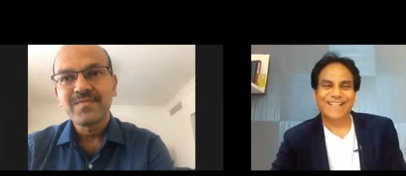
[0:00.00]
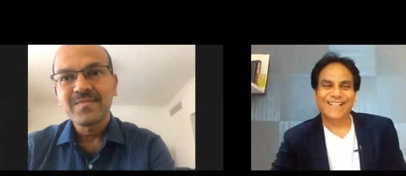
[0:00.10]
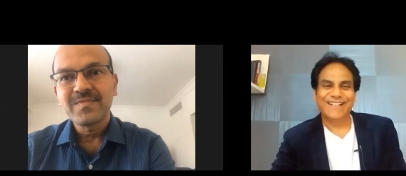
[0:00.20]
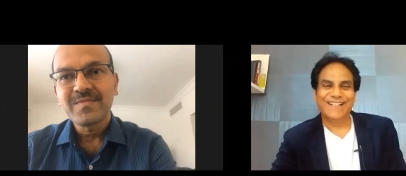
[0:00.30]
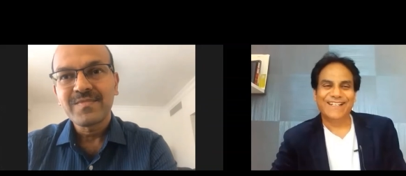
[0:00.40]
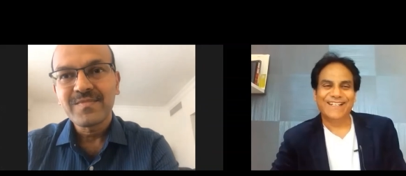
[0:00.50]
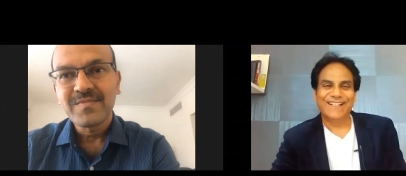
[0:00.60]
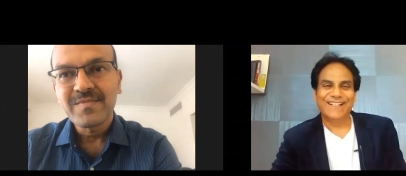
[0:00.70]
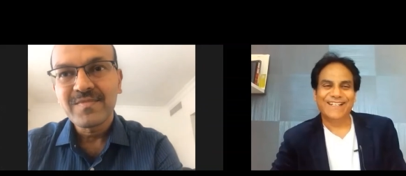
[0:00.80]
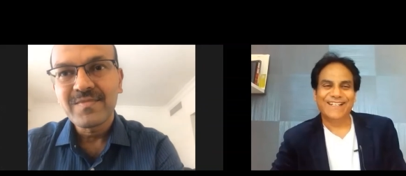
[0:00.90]
Speaker 1: You want to share
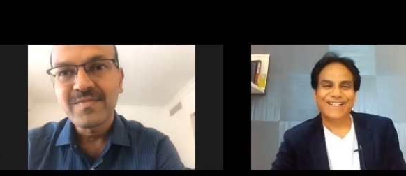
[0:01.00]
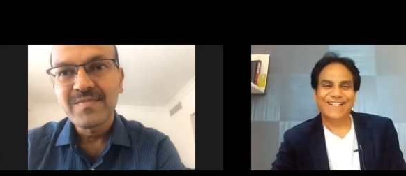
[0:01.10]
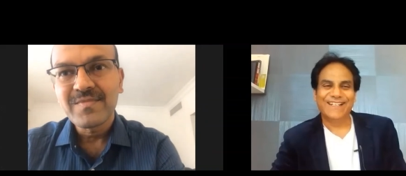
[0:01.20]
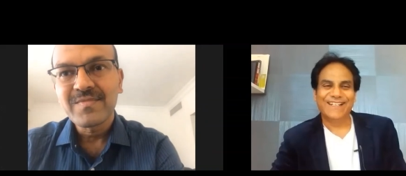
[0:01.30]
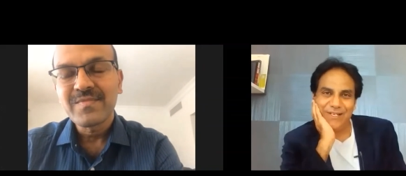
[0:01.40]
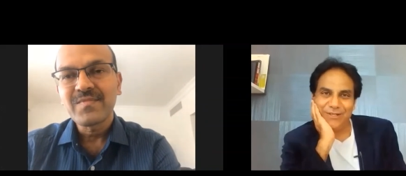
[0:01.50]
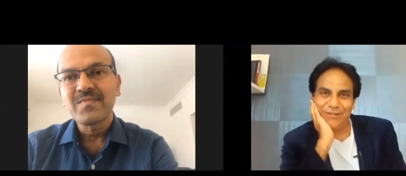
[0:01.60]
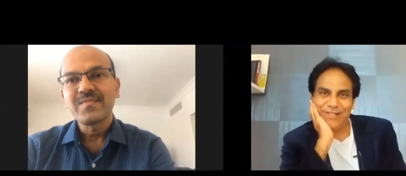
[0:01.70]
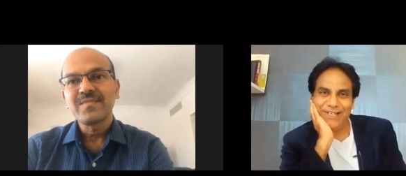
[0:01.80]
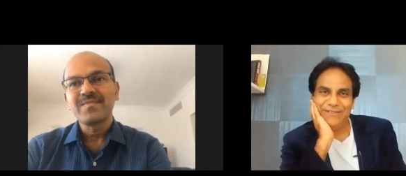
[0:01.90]
any happy
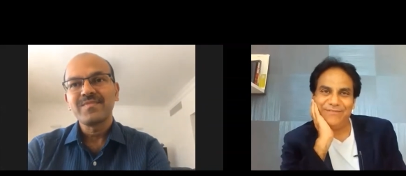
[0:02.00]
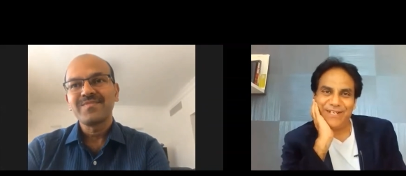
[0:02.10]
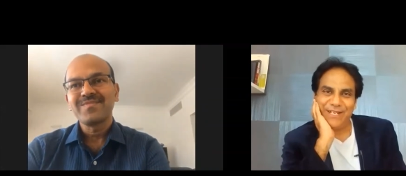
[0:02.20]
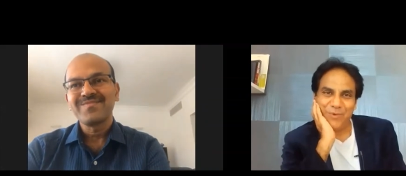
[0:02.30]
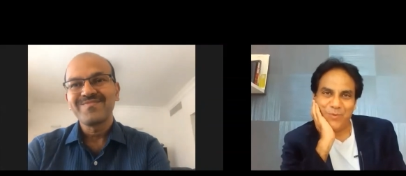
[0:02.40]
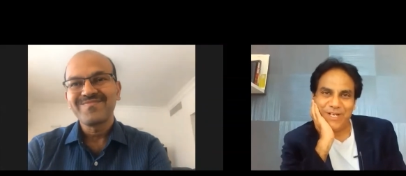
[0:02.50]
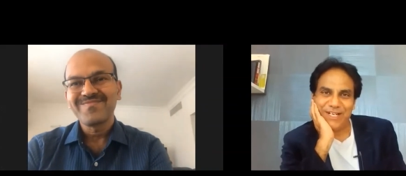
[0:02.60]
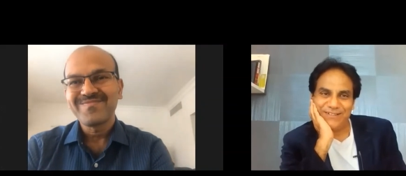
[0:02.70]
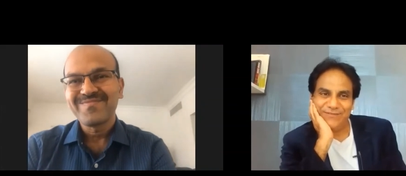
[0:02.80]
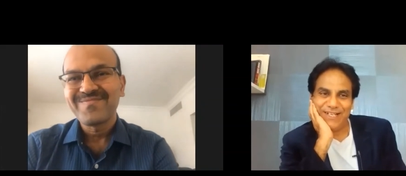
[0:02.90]
or any funny
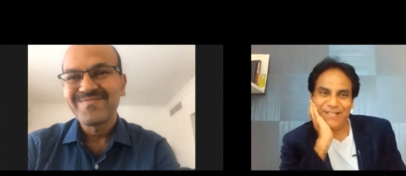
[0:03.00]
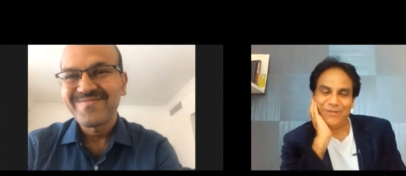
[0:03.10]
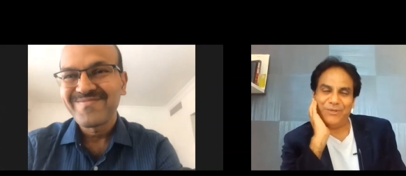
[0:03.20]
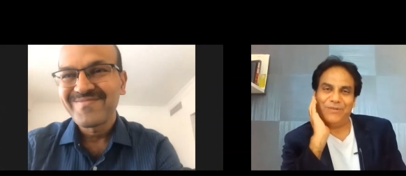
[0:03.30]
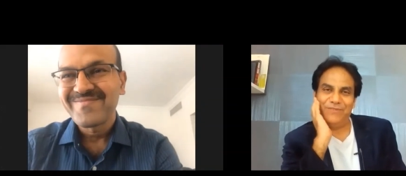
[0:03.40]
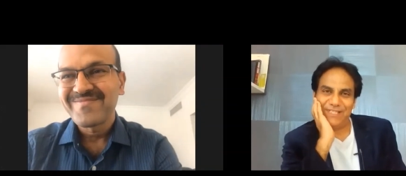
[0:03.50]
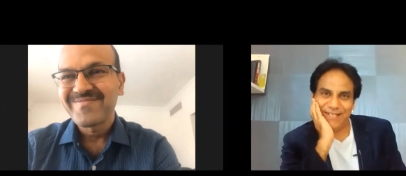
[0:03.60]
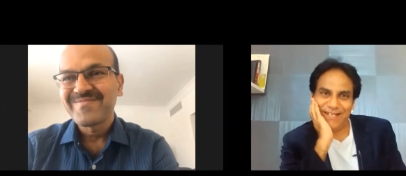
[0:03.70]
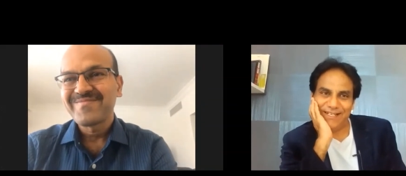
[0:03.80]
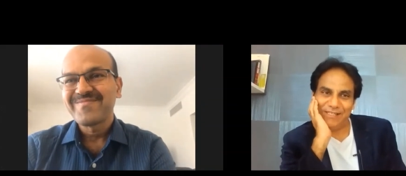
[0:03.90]
moment when you are
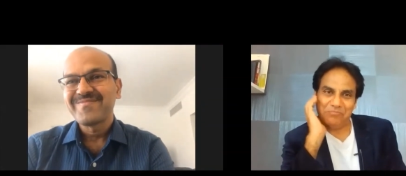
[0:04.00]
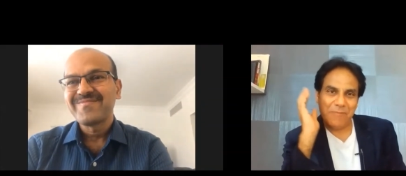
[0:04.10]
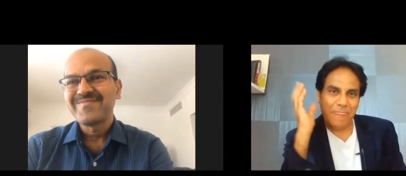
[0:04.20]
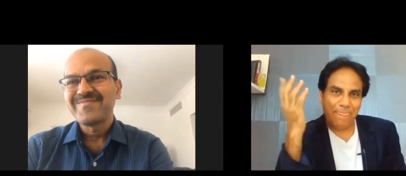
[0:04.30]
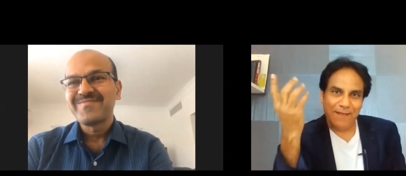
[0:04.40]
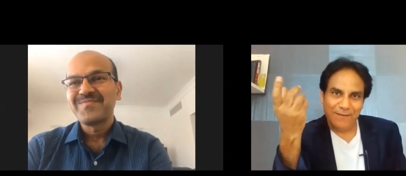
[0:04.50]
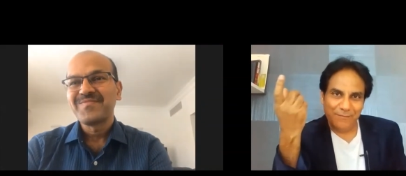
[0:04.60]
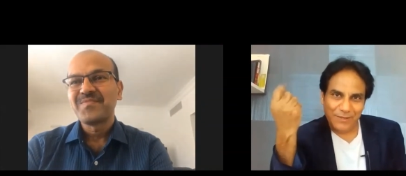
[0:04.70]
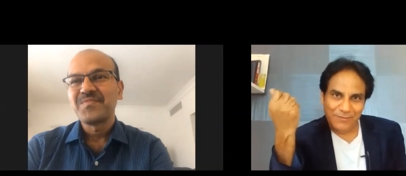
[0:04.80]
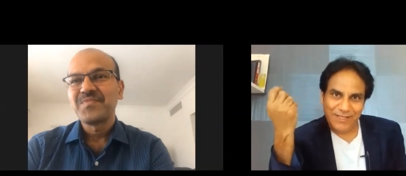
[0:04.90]
whistling,
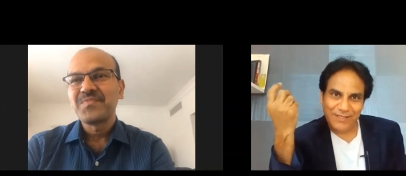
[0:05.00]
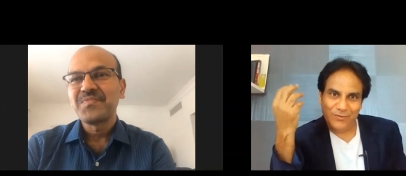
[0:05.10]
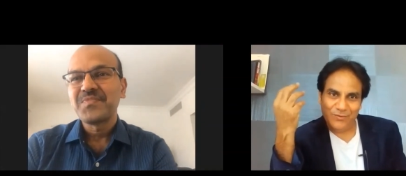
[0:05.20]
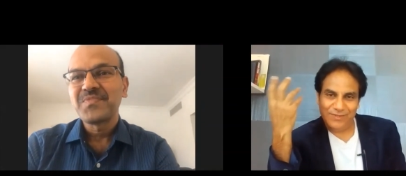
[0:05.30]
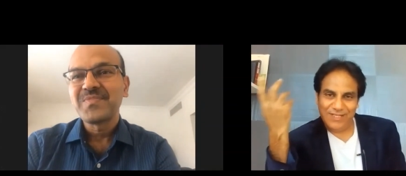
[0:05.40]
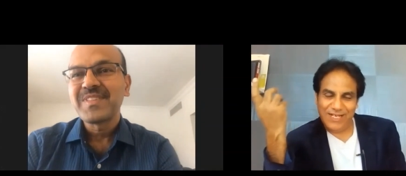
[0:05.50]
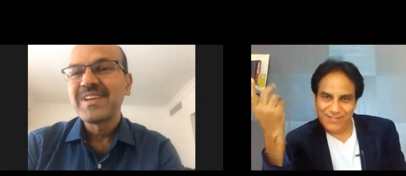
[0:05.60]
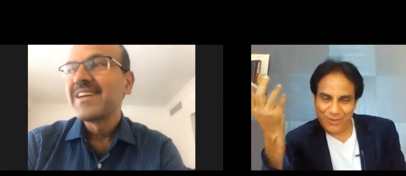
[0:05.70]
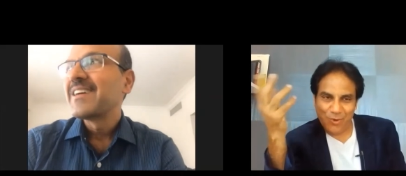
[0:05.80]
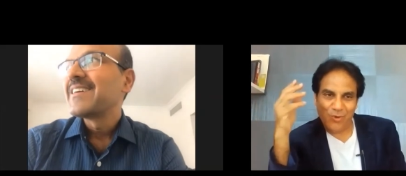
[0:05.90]
maybe
Speaker 2: at
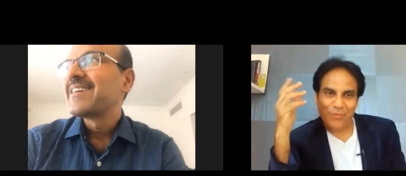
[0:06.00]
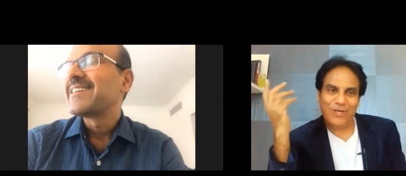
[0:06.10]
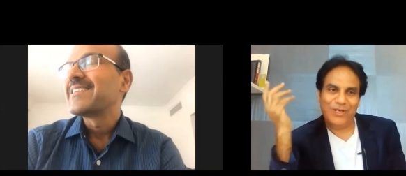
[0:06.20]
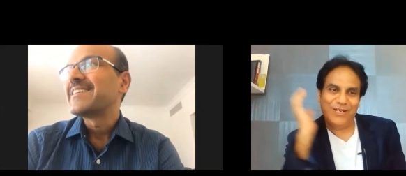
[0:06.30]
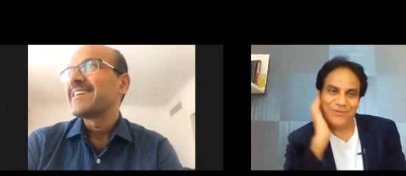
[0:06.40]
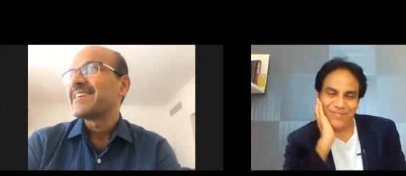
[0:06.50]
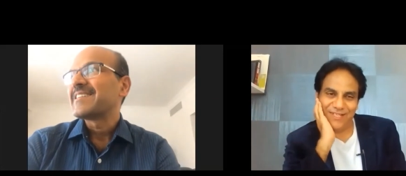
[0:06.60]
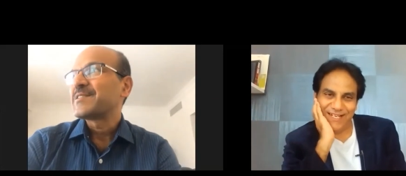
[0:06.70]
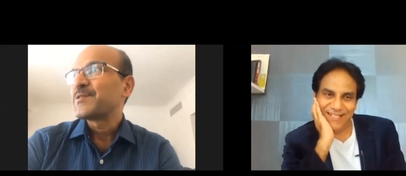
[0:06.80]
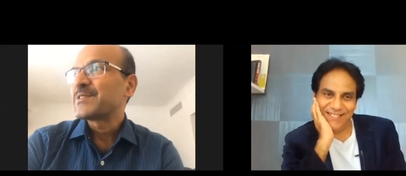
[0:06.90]
your home or
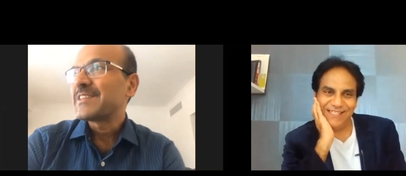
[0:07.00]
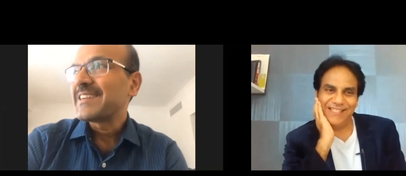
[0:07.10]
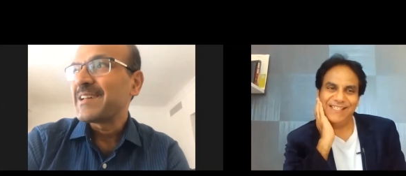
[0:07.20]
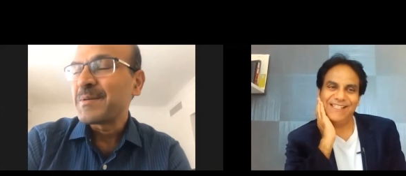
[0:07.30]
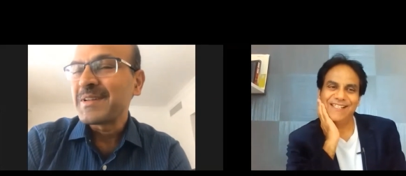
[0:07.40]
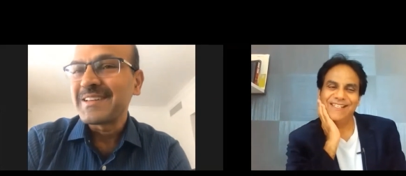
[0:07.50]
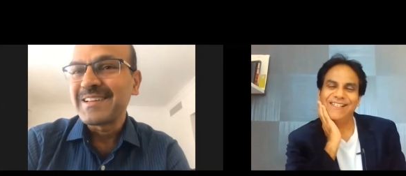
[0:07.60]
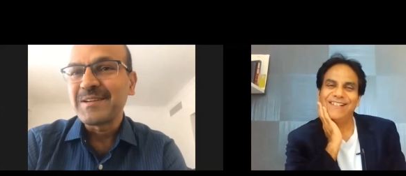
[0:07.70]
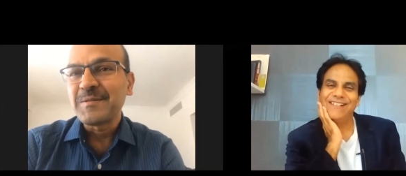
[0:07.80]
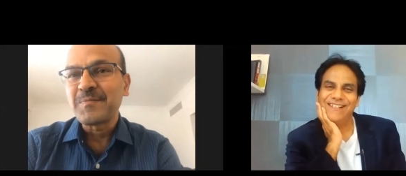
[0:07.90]
outside? I mean,
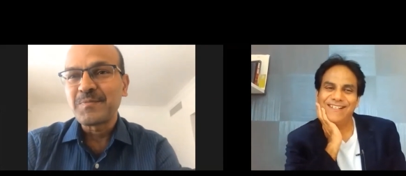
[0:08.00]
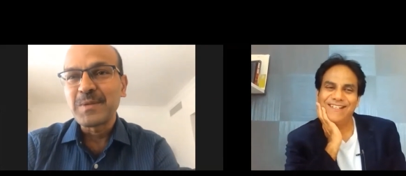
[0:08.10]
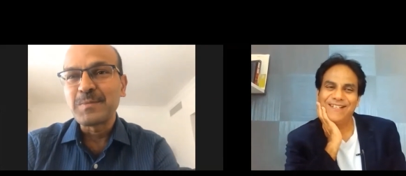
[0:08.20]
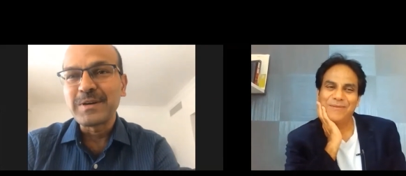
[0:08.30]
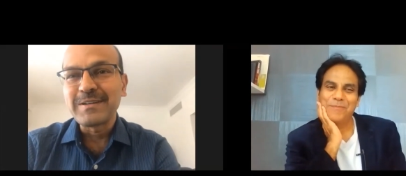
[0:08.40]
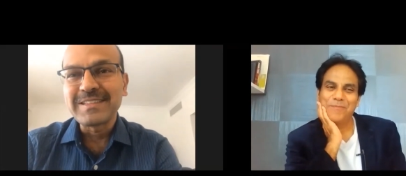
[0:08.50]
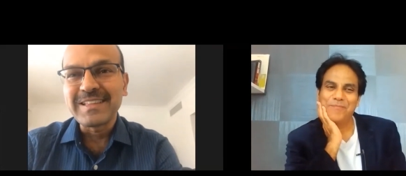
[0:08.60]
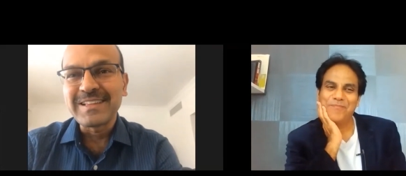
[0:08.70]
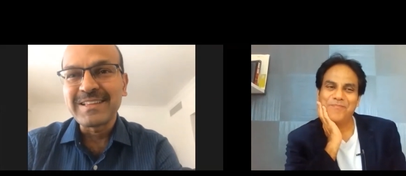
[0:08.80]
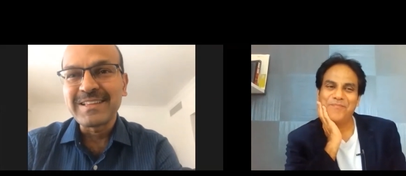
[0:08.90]
people
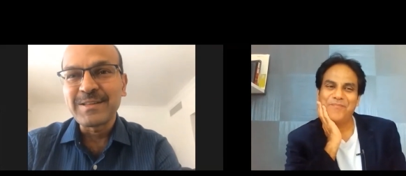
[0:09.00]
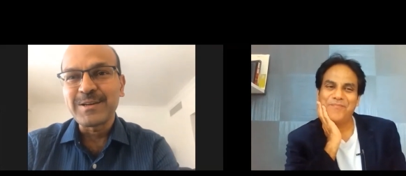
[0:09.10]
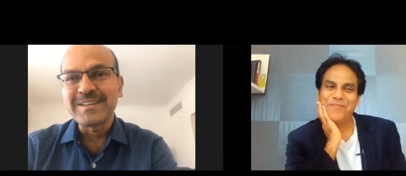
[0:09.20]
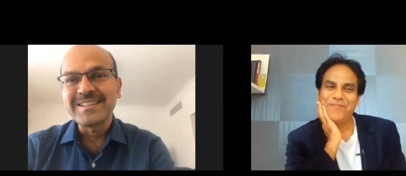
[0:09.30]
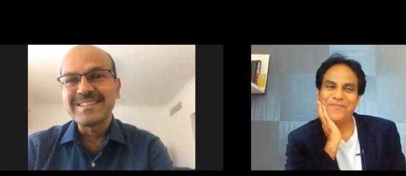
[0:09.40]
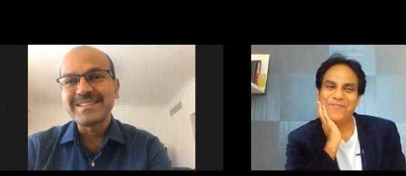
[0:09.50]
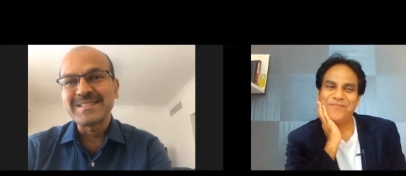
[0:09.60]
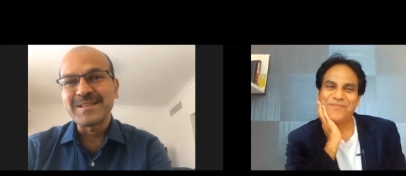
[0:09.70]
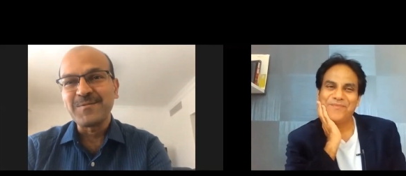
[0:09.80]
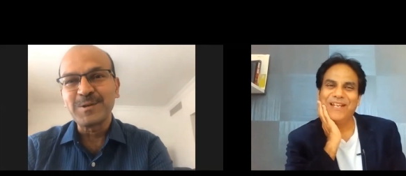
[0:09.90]
think you are teasing
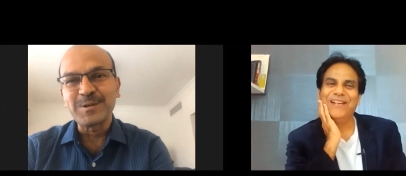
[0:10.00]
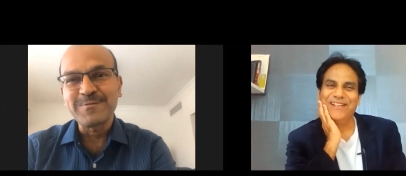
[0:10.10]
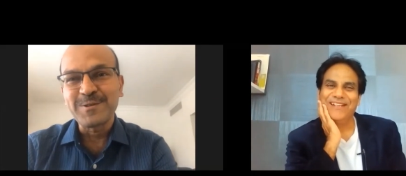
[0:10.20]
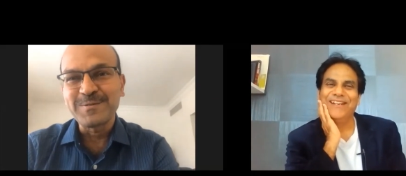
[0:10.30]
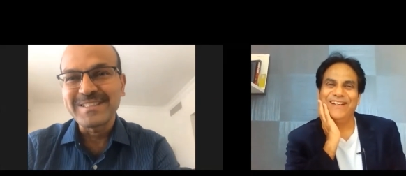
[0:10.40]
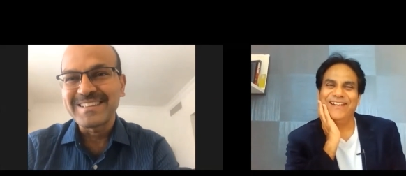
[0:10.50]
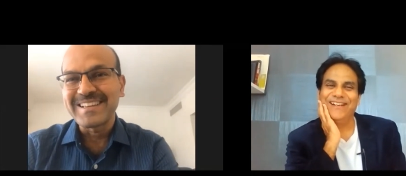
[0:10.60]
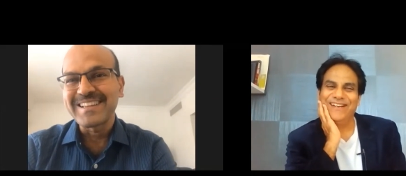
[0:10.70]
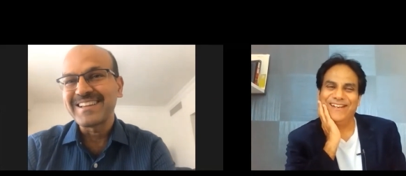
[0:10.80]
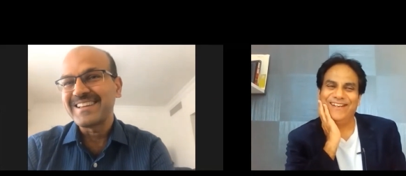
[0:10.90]
someone if you whistle.
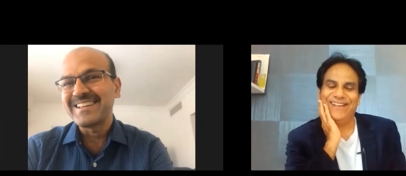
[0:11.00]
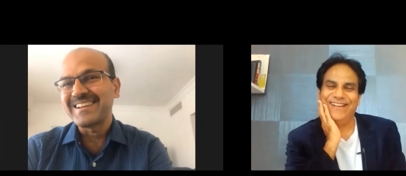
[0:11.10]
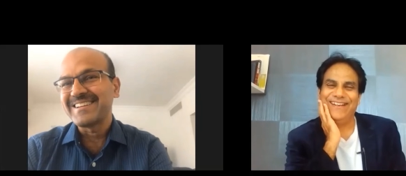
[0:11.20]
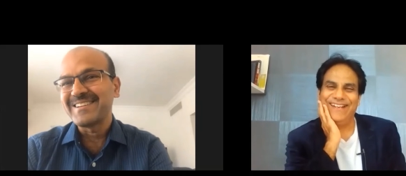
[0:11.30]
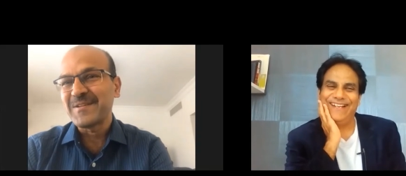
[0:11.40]
Luckily, I